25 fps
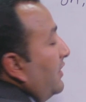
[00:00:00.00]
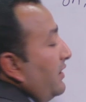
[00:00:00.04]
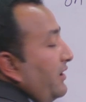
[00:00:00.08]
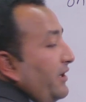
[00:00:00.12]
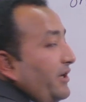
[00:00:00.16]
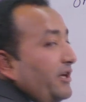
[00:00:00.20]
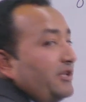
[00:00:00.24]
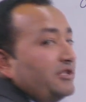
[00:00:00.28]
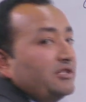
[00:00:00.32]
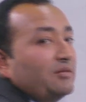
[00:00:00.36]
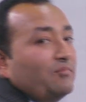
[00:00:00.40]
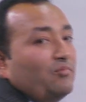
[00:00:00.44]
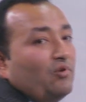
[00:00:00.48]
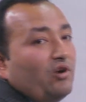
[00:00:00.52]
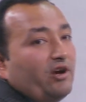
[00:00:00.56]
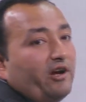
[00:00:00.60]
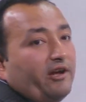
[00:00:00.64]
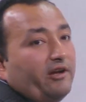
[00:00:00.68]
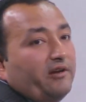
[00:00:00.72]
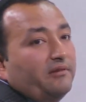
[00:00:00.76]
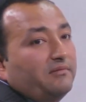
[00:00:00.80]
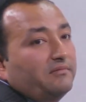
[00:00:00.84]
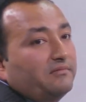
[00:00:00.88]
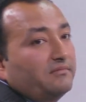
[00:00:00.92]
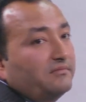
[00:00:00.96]
Here is a
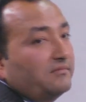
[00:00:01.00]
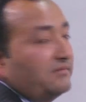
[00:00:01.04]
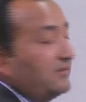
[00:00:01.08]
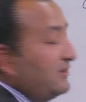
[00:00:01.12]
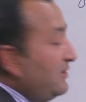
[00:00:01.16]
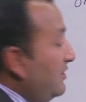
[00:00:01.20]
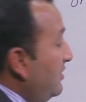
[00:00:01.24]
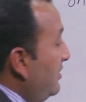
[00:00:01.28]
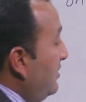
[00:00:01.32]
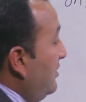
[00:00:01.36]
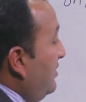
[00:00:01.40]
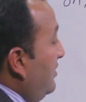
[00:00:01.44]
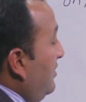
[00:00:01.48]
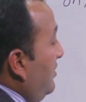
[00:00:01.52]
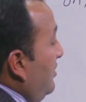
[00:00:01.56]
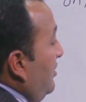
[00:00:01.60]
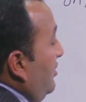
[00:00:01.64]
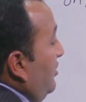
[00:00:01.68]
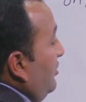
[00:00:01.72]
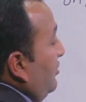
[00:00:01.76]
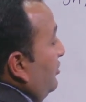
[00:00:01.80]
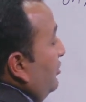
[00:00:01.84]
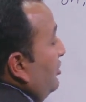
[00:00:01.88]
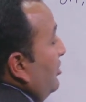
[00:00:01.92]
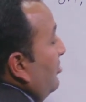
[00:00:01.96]
boy.
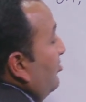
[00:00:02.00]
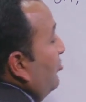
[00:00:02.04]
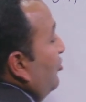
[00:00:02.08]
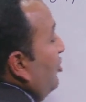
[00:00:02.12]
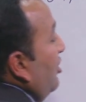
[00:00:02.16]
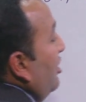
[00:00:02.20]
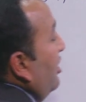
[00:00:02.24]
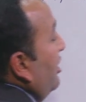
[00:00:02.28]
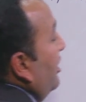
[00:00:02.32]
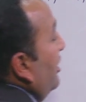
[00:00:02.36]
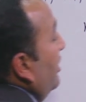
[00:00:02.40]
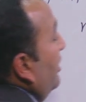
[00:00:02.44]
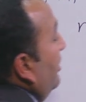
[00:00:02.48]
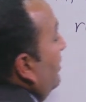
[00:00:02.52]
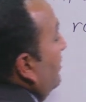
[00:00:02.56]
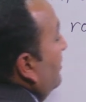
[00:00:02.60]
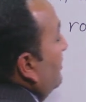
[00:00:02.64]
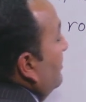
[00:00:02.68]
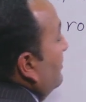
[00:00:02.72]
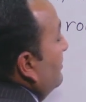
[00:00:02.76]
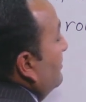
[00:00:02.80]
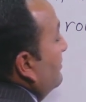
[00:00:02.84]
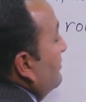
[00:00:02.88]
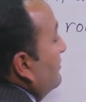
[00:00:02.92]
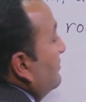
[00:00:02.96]
The boy
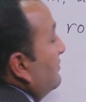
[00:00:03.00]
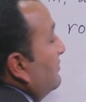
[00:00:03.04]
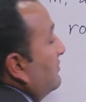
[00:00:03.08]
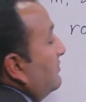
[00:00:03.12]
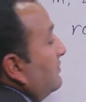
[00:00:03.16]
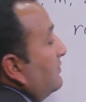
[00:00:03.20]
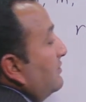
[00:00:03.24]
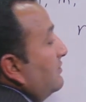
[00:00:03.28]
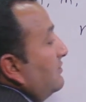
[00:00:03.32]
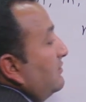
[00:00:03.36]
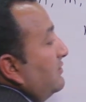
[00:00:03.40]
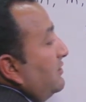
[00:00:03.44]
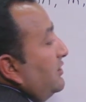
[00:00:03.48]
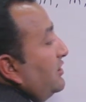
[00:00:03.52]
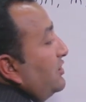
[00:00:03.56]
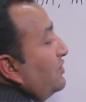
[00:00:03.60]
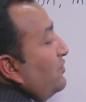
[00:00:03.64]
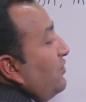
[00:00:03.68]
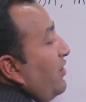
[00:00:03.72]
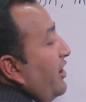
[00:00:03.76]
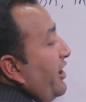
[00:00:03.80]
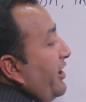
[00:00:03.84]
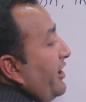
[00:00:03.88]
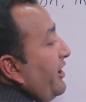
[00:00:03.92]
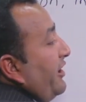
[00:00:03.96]
is
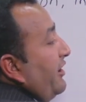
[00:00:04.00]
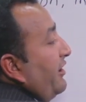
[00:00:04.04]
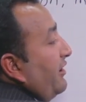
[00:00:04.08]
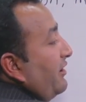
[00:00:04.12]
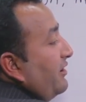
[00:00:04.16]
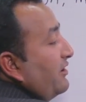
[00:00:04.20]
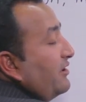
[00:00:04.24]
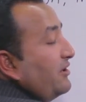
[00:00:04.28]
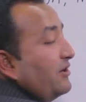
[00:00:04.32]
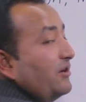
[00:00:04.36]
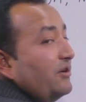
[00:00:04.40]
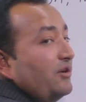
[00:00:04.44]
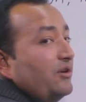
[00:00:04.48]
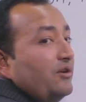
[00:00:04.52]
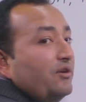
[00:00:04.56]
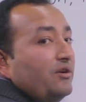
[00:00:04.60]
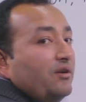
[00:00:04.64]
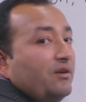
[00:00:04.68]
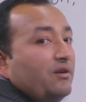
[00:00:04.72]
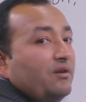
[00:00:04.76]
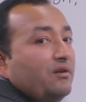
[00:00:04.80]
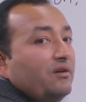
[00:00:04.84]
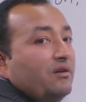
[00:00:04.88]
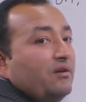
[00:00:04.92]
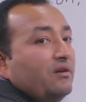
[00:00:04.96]
going.
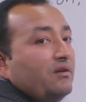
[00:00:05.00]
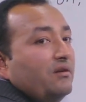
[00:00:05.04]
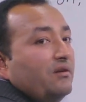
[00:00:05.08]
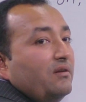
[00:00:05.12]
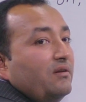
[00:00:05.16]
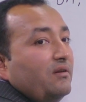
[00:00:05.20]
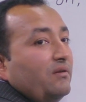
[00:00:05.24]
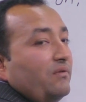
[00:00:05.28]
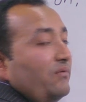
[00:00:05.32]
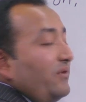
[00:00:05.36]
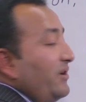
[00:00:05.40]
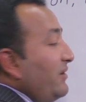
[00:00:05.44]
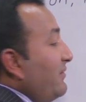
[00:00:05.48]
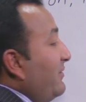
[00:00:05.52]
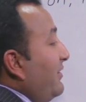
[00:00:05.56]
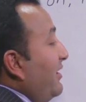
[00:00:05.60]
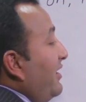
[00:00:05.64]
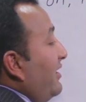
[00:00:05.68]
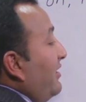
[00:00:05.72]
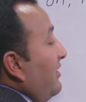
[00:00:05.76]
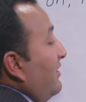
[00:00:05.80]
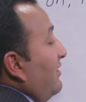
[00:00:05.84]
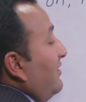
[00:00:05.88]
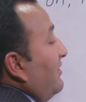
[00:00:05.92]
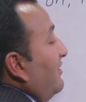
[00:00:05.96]
Going
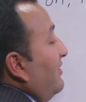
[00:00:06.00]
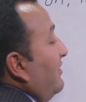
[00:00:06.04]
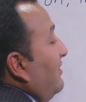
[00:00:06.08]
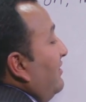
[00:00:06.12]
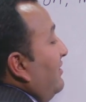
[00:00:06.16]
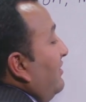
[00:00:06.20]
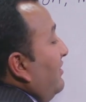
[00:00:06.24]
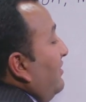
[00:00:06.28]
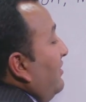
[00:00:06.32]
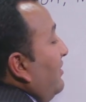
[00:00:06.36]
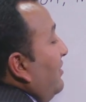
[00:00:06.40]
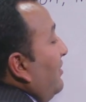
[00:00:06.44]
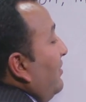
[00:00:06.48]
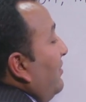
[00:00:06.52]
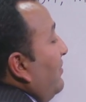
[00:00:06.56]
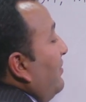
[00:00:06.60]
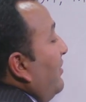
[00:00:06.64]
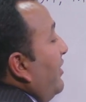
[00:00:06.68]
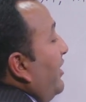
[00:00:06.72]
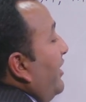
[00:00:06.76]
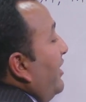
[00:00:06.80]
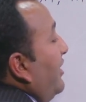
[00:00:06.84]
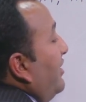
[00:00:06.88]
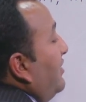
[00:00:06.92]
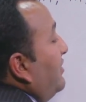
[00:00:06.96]
where?
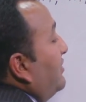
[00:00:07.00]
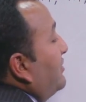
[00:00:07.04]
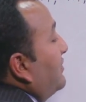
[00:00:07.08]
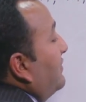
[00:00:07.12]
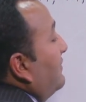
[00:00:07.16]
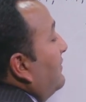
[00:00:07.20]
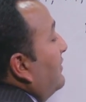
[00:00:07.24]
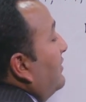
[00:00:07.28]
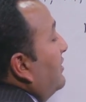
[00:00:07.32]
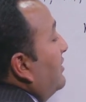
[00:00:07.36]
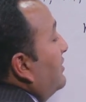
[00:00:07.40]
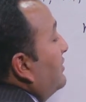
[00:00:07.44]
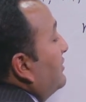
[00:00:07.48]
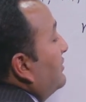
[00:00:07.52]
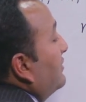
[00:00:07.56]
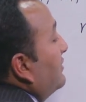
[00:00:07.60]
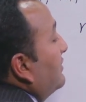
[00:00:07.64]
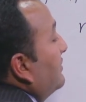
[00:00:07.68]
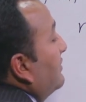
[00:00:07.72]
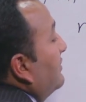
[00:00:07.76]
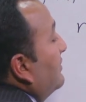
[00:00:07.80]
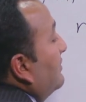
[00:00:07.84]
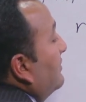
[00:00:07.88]
Going towards